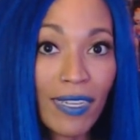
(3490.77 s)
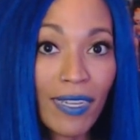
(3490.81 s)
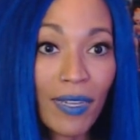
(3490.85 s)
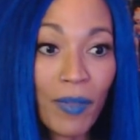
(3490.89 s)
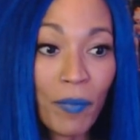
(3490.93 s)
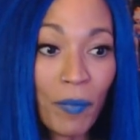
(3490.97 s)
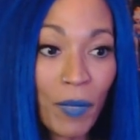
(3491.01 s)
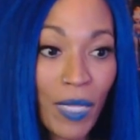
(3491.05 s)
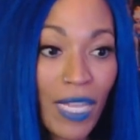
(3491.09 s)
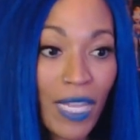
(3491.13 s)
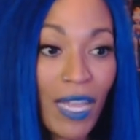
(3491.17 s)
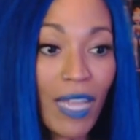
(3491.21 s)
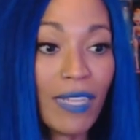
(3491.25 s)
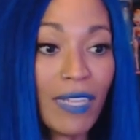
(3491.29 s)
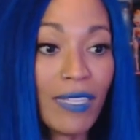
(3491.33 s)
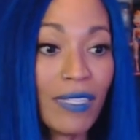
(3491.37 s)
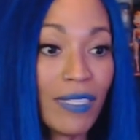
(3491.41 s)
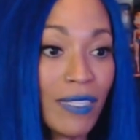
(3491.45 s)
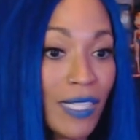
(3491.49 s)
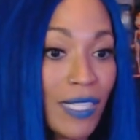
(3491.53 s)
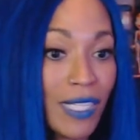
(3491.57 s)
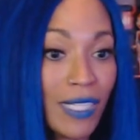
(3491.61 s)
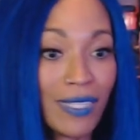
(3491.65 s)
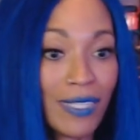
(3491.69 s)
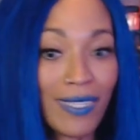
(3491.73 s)
because
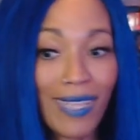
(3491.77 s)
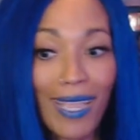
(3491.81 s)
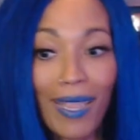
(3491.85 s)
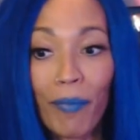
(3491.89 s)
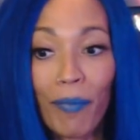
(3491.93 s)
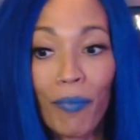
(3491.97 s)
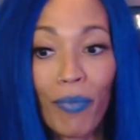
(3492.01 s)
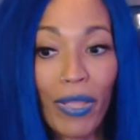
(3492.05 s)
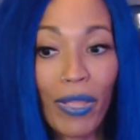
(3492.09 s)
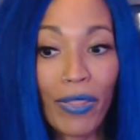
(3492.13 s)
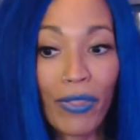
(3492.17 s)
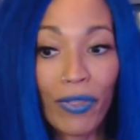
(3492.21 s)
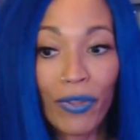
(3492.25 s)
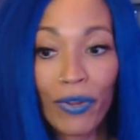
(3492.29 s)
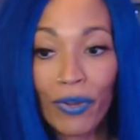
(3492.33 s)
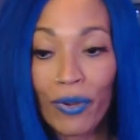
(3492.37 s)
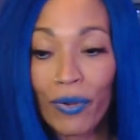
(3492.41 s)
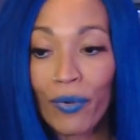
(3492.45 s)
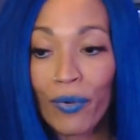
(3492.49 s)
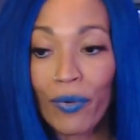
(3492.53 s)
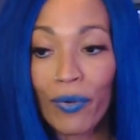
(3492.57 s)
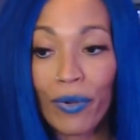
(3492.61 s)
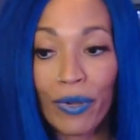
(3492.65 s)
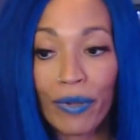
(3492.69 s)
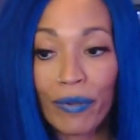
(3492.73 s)
his like brother
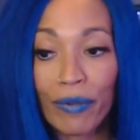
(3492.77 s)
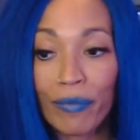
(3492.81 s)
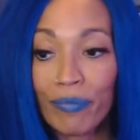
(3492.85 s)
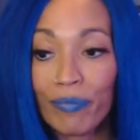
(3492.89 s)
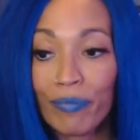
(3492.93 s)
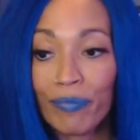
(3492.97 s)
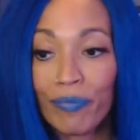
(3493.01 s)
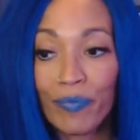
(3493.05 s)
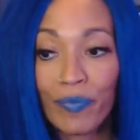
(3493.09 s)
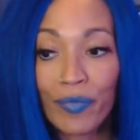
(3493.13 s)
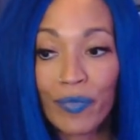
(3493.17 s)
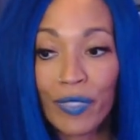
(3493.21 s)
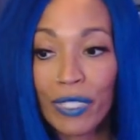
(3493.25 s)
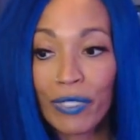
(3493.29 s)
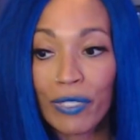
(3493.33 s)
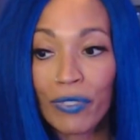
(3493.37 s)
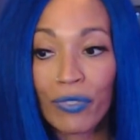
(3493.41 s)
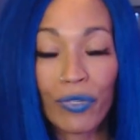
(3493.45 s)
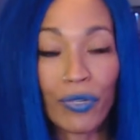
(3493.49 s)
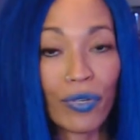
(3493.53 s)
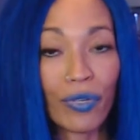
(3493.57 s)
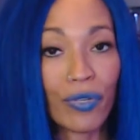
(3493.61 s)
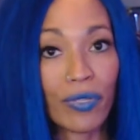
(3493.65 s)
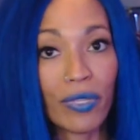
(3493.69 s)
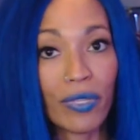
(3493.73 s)
or
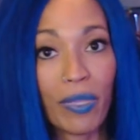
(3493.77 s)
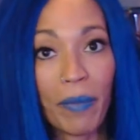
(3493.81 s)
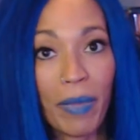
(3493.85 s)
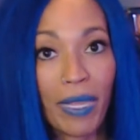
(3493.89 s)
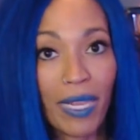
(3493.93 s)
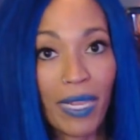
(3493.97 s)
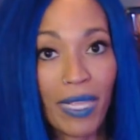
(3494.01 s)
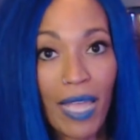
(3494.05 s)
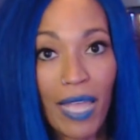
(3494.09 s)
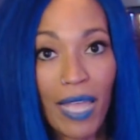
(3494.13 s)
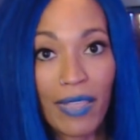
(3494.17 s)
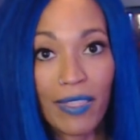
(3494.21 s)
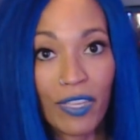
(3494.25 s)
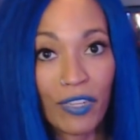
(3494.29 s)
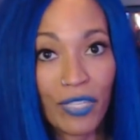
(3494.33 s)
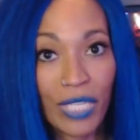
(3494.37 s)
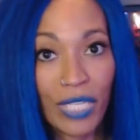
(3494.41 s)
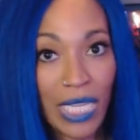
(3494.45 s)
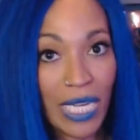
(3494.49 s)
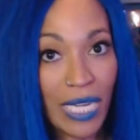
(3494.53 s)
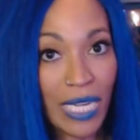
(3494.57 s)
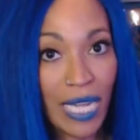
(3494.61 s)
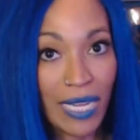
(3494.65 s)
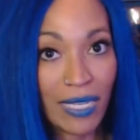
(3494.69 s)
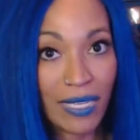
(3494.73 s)
sister or somebody got their
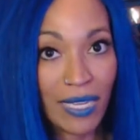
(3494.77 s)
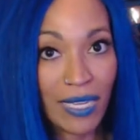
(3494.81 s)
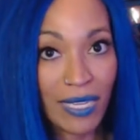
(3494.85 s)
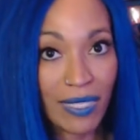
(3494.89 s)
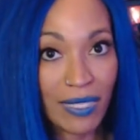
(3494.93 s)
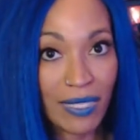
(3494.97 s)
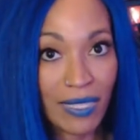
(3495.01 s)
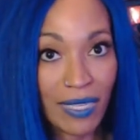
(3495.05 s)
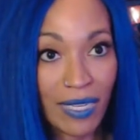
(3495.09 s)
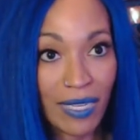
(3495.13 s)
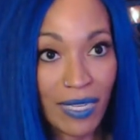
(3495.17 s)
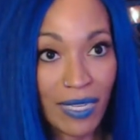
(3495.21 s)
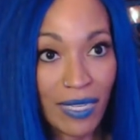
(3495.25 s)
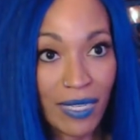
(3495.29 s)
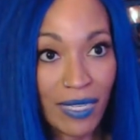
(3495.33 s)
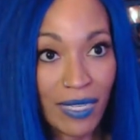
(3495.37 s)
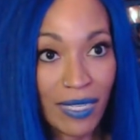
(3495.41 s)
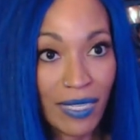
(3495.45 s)
DNA tested